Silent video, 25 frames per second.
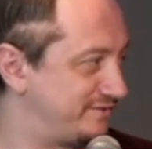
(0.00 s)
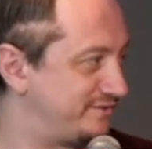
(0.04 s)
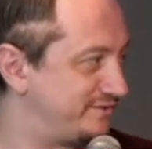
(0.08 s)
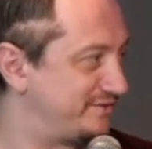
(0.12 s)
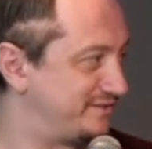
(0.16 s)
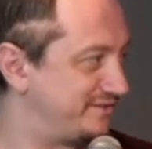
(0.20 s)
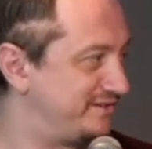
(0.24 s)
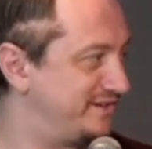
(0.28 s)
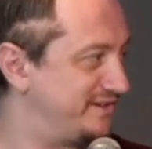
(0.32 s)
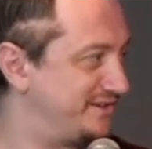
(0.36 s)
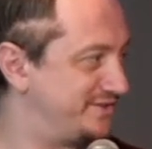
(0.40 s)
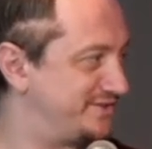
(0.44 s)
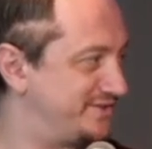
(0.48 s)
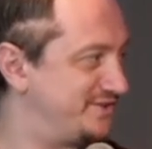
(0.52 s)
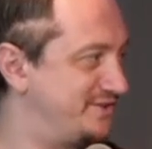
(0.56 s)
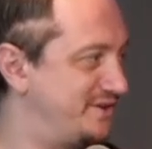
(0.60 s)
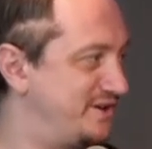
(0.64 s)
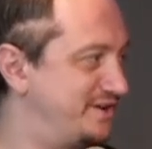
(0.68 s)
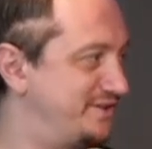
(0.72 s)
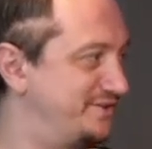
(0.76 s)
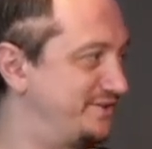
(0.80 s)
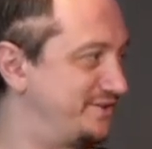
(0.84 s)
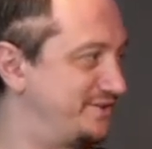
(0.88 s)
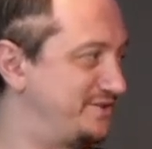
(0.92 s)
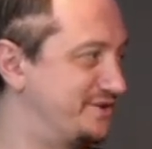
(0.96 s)
Okay. It's
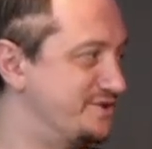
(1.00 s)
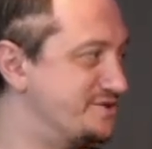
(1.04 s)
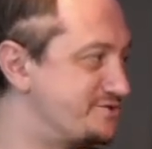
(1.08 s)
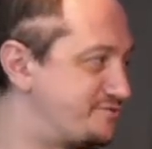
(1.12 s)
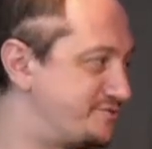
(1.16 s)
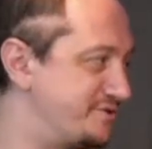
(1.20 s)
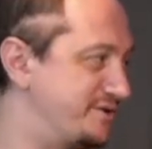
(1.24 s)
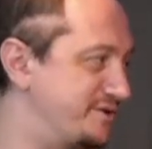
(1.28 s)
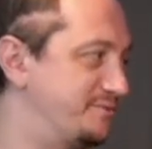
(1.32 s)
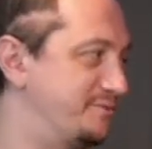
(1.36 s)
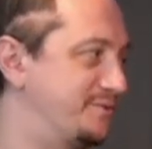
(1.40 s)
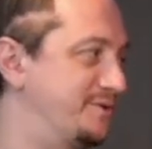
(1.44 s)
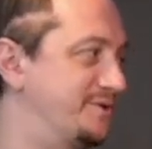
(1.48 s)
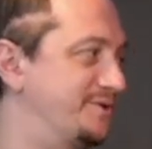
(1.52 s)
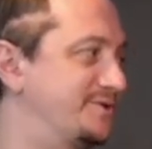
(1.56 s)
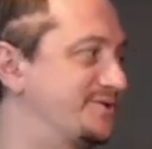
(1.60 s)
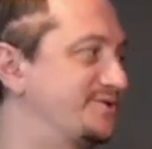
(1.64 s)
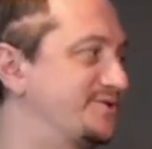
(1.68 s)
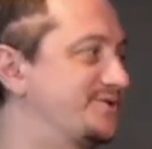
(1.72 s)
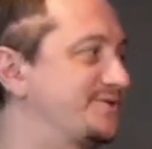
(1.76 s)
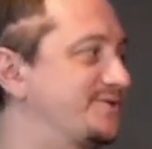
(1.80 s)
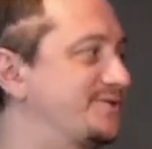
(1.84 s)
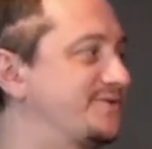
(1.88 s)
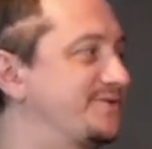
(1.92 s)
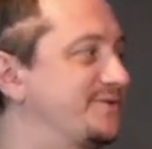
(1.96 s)
not. The country
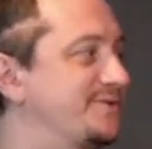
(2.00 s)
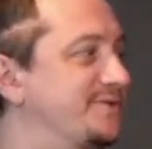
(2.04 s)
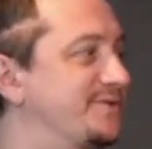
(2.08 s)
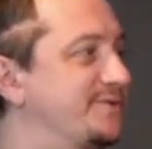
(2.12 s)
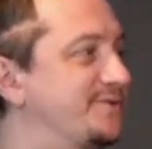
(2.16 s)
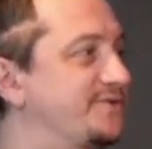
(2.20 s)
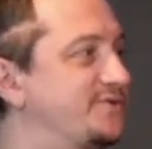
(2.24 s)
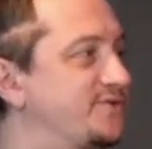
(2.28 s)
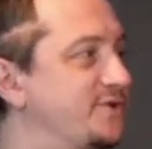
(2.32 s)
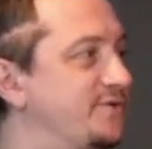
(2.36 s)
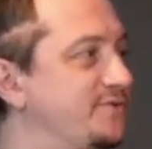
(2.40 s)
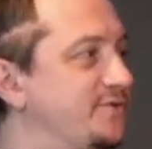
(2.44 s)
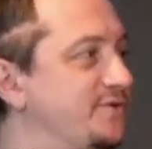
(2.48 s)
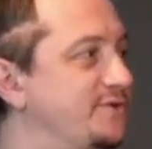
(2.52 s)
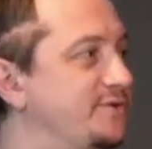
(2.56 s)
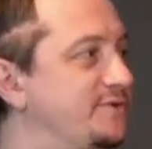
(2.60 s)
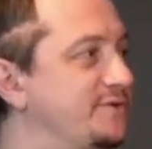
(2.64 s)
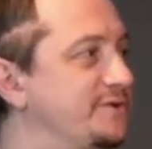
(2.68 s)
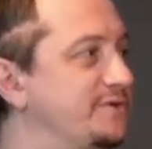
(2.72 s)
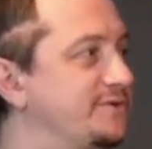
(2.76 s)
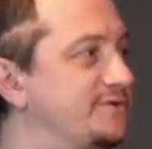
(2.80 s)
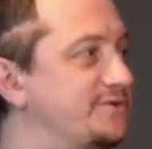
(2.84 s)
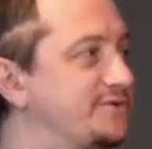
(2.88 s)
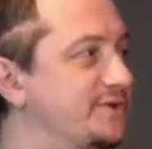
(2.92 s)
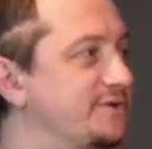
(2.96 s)
was the Soviet
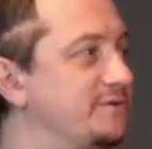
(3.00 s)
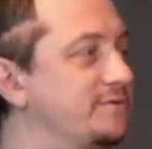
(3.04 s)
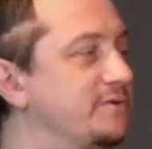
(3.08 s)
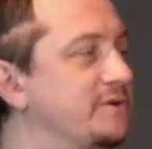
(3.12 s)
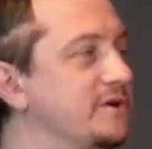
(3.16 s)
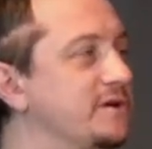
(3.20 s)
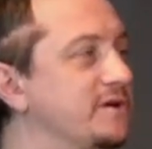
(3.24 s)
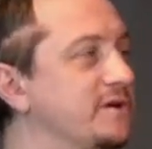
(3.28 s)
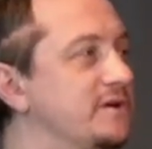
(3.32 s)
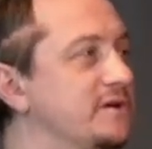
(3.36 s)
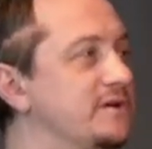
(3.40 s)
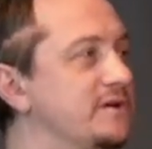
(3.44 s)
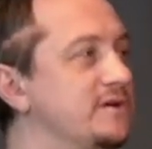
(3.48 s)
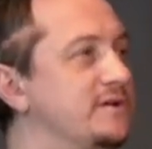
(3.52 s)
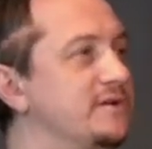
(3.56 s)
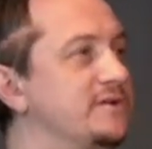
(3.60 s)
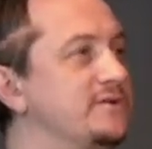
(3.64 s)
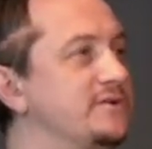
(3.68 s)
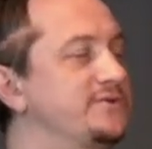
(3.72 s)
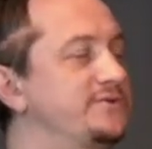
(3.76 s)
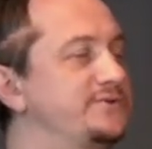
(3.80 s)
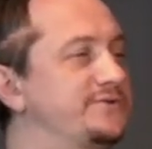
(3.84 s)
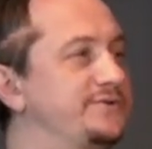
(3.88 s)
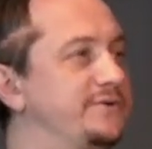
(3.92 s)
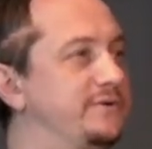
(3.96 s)
Union. So,
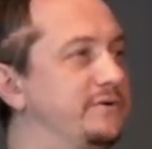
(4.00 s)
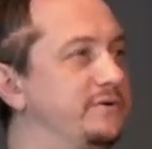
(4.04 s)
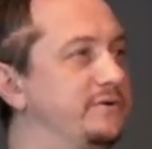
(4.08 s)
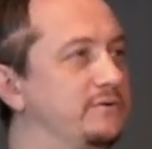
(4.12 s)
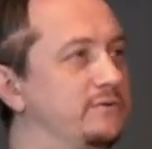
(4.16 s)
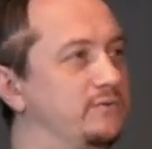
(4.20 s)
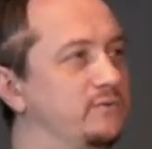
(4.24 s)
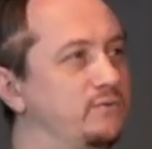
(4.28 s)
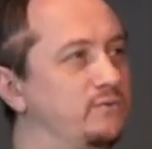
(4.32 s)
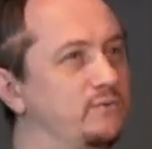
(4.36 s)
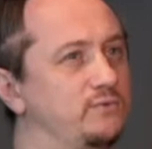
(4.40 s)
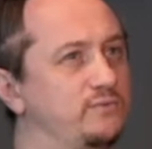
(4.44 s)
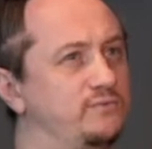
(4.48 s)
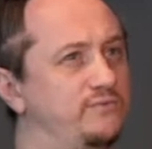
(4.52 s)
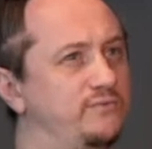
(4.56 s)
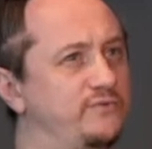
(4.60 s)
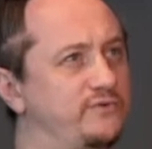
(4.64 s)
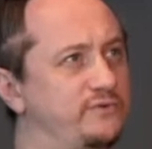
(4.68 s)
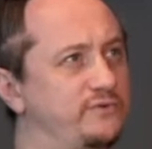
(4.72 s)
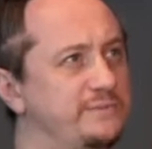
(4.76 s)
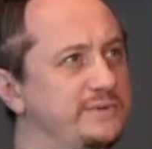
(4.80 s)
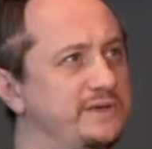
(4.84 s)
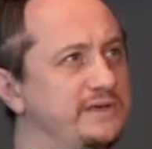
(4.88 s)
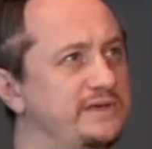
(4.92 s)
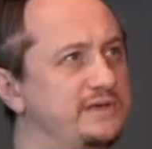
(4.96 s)
so for
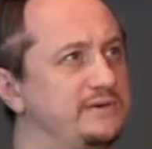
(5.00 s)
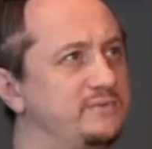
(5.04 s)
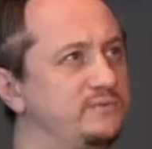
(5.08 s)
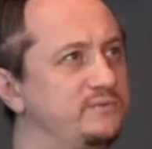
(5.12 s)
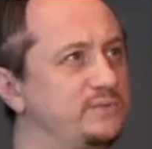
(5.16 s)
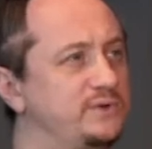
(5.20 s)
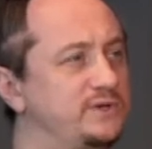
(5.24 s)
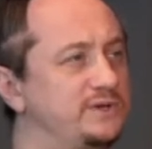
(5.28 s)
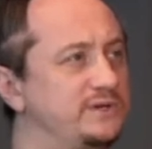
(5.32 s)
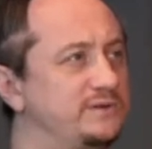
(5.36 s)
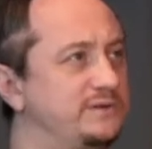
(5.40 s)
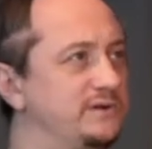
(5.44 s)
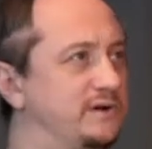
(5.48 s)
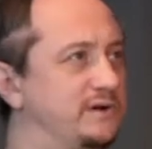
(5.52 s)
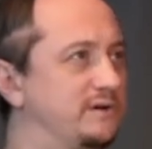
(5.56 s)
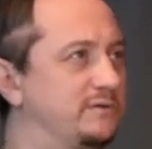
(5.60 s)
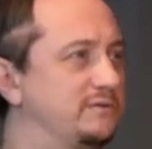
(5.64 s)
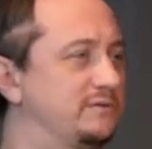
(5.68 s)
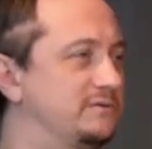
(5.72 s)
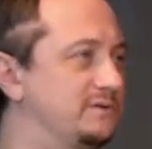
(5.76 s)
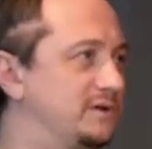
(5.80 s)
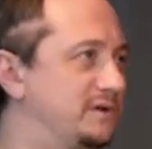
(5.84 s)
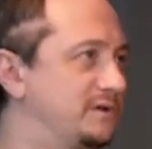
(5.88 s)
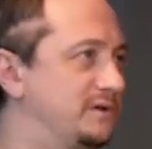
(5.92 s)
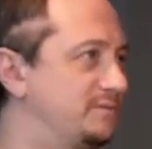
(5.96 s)
me, we, you know,
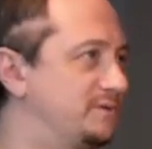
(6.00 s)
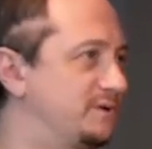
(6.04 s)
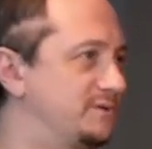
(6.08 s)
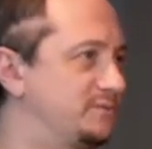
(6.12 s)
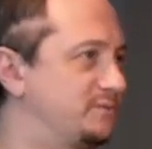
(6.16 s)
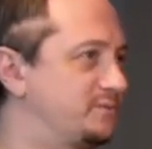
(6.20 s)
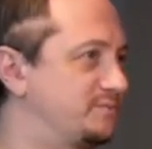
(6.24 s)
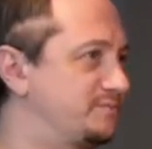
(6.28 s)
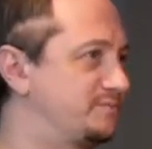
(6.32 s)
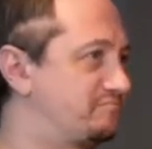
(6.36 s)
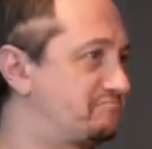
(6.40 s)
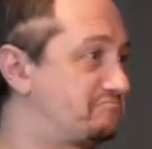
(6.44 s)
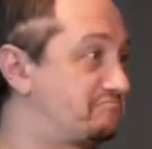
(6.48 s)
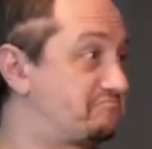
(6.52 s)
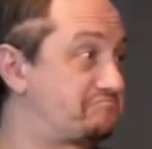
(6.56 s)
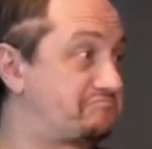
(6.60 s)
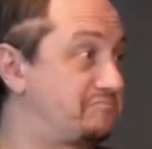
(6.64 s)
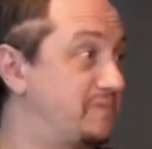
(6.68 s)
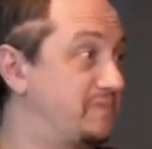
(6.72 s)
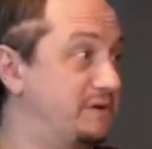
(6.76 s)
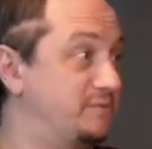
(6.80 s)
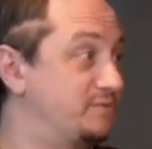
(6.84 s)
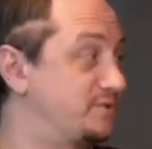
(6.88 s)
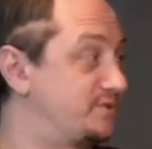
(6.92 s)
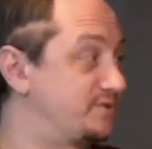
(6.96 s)
it, it, was, it
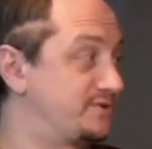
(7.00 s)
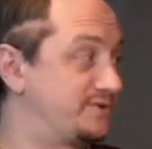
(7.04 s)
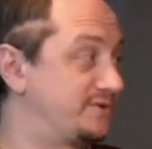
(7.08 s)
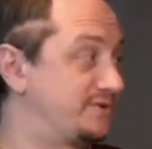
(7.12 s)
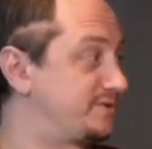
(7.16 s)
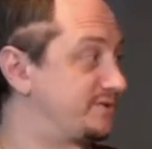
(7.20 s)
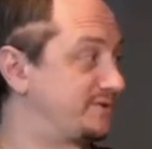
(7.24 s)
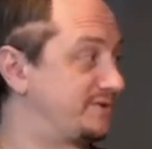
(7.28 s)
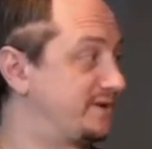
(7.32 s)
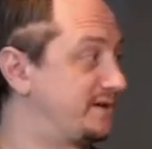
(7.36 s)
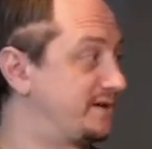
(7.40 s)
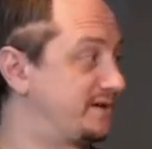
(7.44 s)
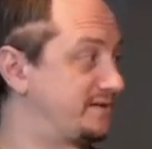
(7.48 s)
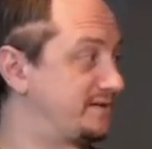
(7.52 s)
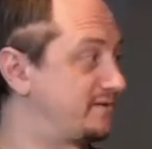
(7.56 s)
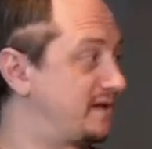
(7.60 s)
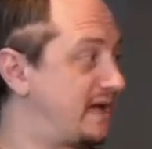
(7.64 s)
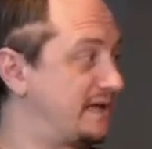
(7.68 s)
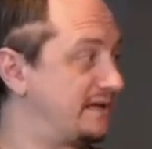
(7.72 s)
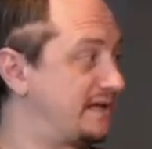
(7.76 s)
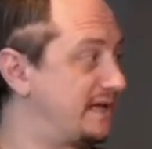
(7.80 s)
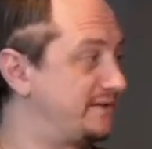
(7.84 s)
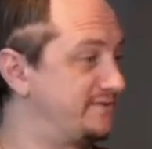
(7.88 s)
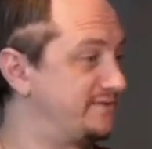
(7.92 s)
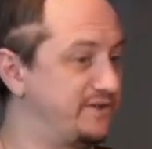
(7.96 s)
was just like I
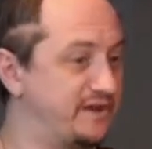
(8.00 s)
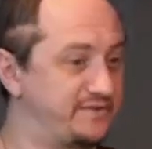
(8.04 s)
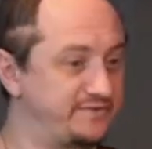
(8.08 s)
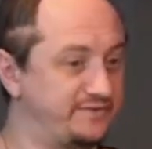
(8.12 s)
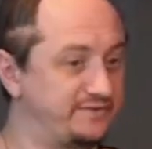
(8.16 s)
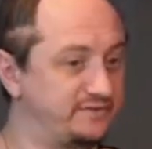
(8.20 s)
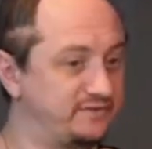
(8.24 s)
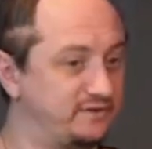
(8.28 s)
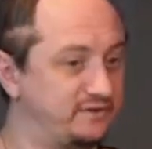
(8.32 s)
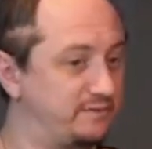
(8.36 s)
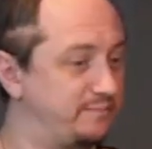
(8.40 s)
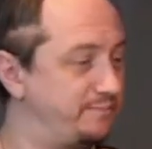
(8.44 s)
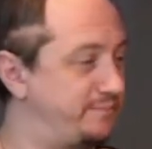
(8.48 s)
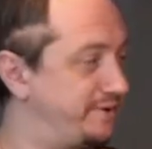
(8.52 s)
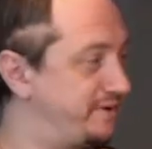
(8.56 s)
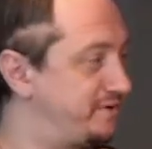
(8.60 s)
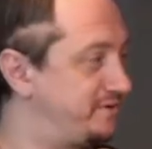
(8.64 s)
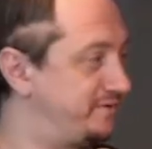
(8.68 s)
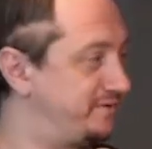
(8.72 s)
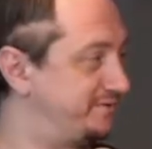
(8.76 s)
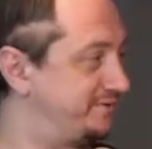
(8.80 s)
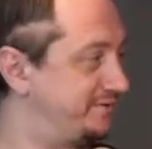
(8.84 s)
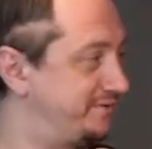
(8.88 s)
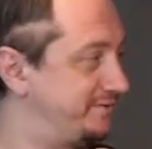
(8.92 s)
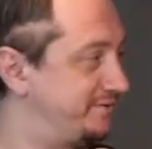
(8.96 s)
had nothing to compare
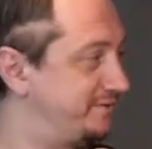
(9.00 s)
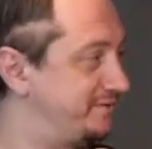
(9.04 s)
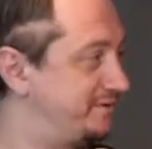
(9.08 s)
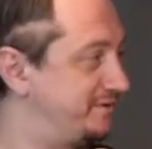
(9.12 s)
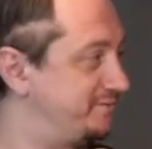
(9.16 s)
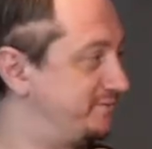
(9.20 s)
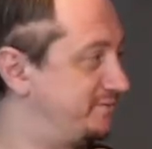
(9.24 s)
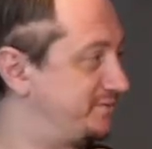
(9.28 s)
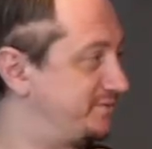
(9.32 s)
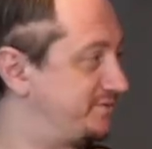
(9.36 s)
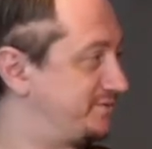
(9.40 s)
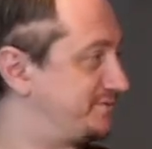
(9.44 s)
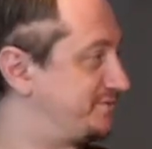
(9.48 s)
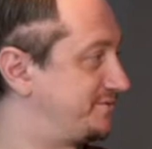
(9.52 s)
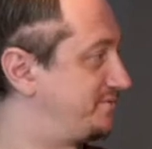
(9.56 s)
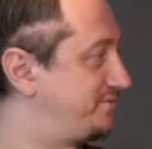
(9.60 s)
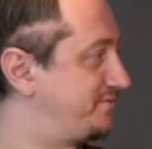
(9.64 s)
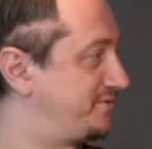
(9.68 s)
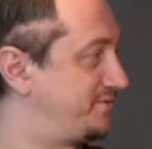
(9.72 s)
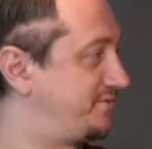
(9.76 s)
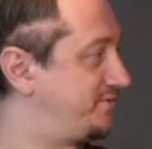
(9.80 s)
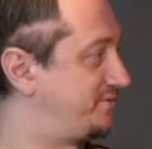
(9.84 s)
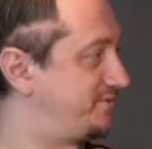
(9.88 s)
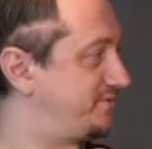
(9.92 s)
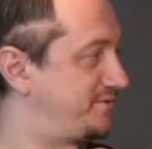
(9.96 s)
it to. It was
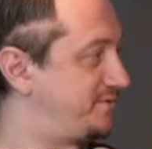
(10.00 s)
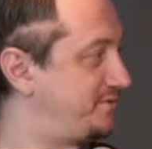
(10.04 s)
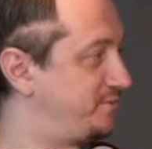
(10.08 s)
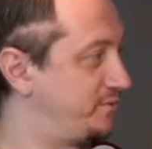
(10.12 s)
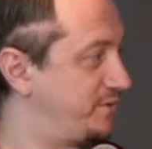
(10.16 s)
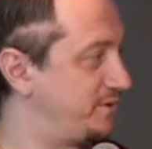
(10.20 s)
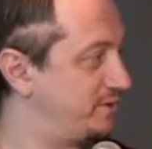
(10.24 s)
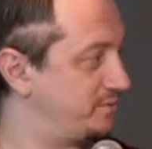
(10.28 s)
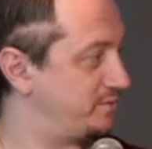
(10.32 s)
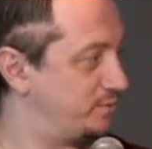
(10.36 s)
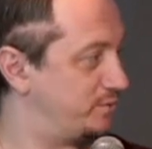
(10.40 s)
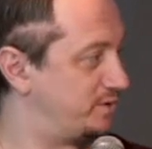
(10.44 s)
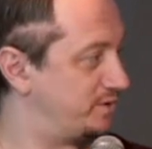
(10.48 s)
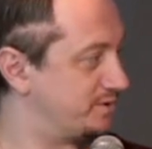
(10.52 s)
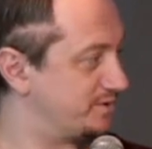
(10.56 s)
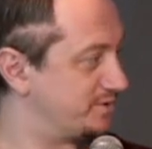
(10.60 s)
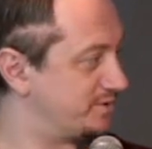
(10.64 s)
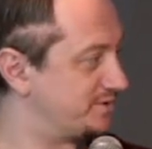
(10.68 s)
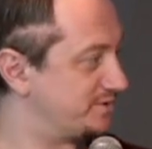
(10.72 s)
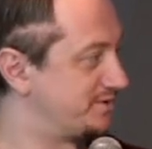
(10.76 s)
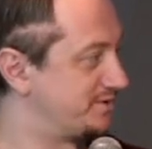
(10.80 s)
the way it was.